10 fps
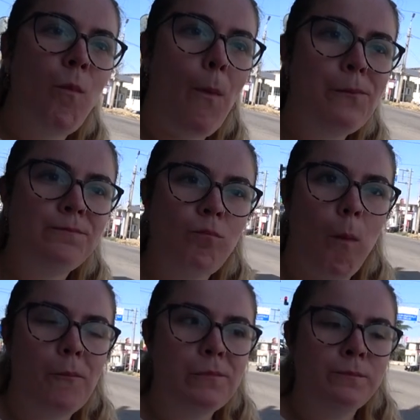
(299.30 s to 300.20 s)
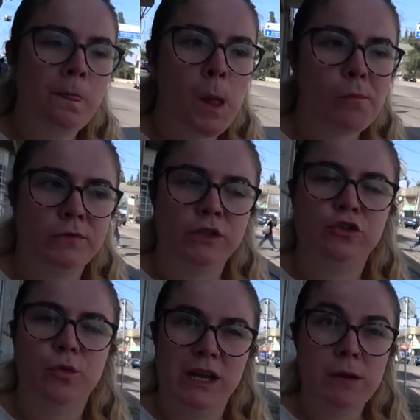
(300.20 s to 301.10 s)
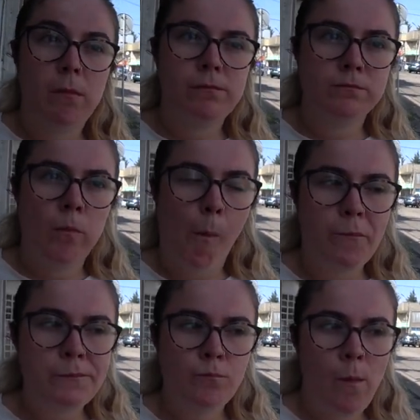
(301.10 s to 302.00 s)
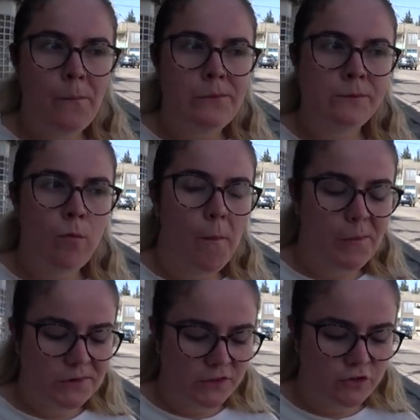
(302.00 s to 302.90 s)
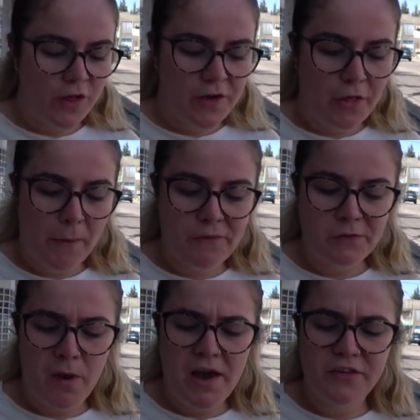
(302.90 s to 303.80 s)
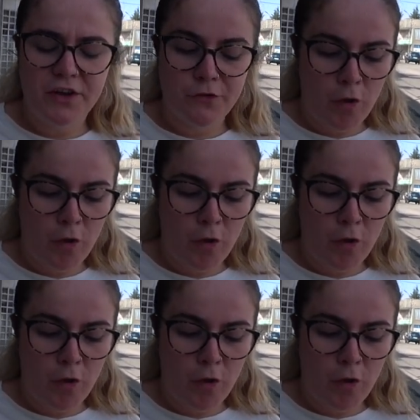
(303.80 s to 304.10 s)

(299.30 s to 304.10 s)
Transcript: How's it like? Really sweet. Mm hmm. Apparently it's got like a little bit of spice in it as